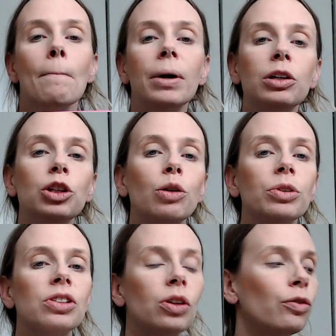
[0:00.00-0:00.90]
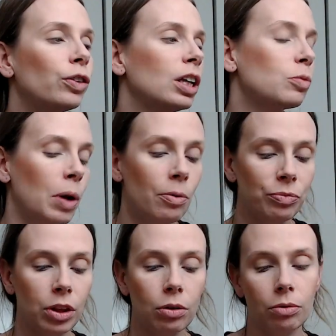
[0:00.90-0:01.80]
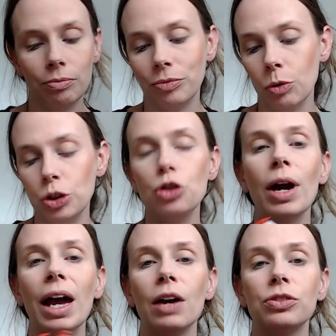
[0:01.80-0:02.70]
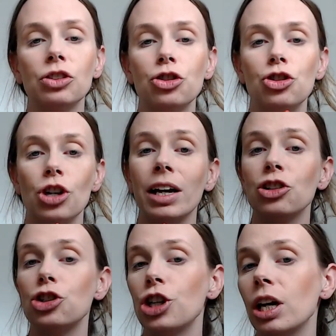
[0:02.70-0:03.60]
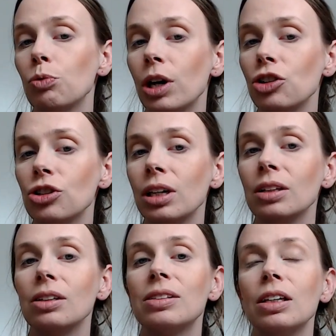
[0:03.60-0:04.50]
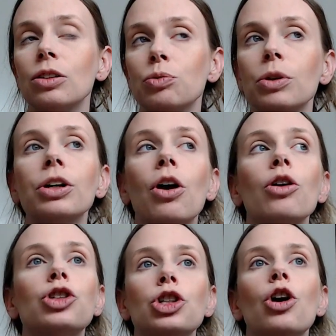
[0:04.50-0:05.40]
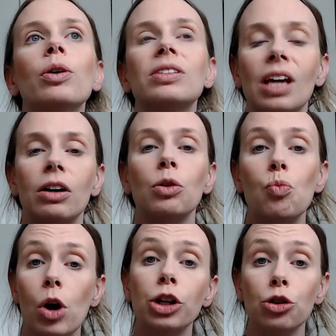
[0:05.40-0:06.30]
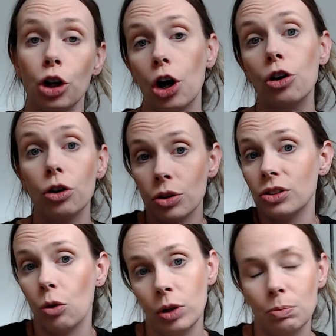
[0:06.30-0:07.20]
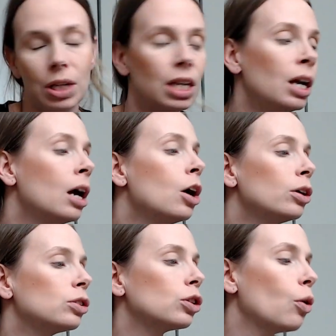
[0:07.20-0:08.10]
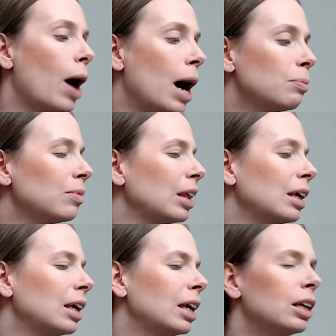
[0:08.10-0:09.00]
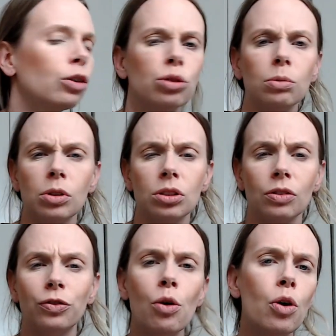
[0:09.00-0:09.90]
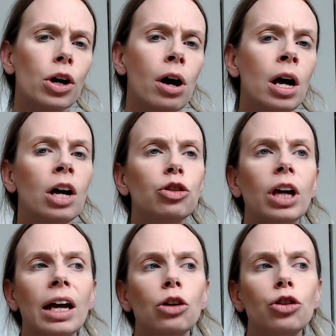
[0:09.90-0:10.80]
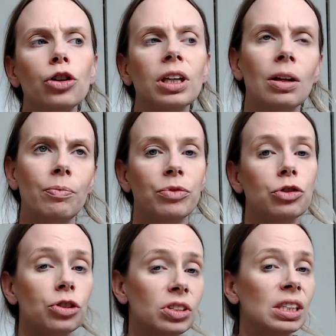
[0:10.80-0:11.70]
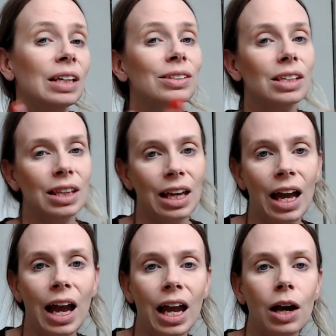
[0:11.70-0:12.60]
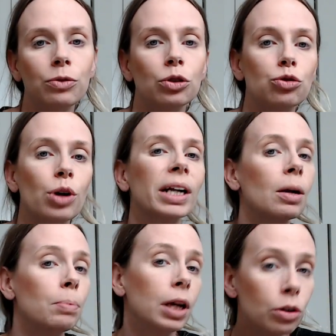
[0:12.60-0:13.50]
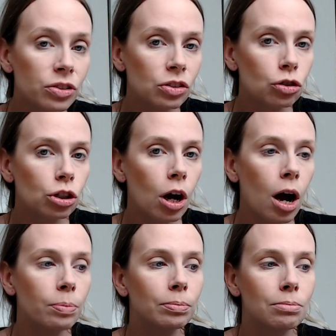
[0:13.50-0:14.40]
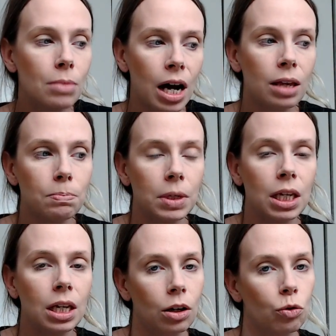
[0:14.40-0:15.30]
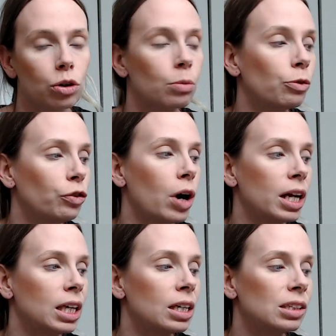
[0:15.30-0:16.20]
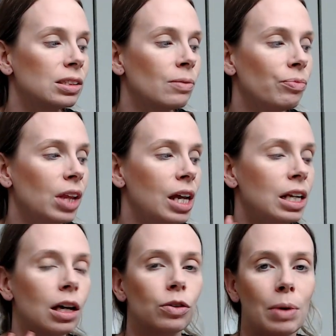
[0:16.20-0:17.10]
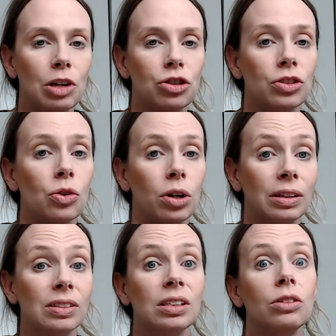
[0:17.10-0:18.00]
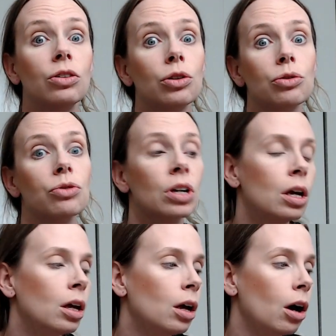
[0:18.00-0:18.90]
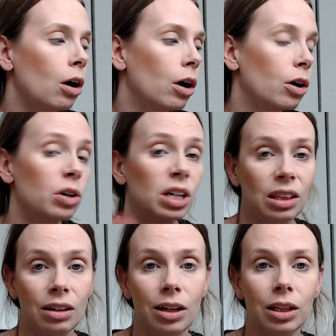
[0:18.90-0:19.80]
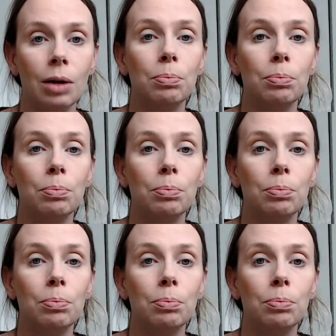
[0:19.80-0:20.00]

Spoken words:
But you know what's so funny is about when you have such a giant shade range like this, it's really hard to know exactly what your color is going to be. So I'm thinking a trip to Sephora to kind of look at just things that they have to try to comparison shop might be in order before I get any of the Magic Star concealers or anything like that.